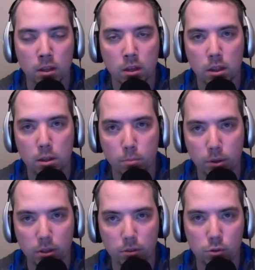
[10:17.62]
the
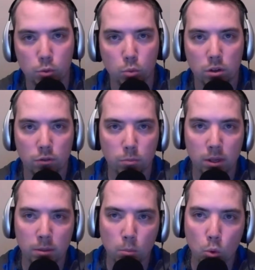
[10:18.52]
Bills would have
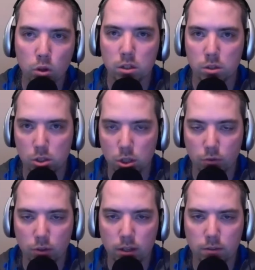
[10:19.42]
been more
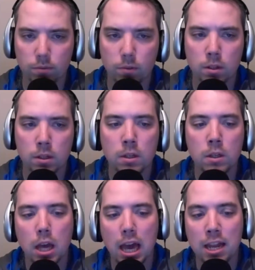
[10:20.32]
conservative
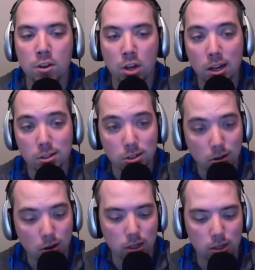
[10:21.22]
and not
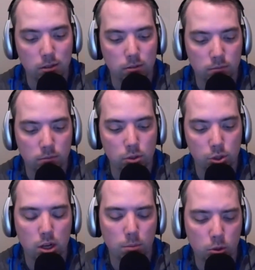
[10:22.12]
started
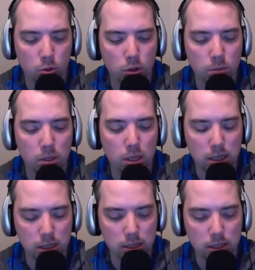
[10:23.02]
LaShawn McCoy
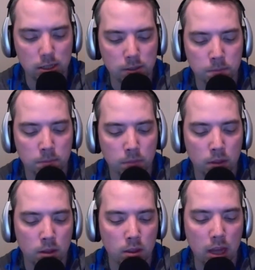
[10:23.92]
because
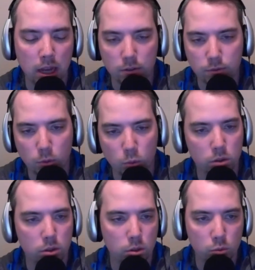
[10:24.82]
they could
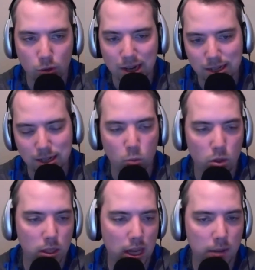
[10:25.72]
afford to rest him
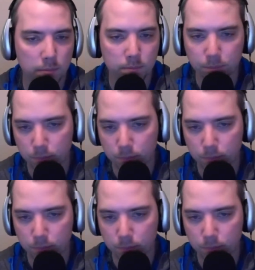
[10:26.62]
one game,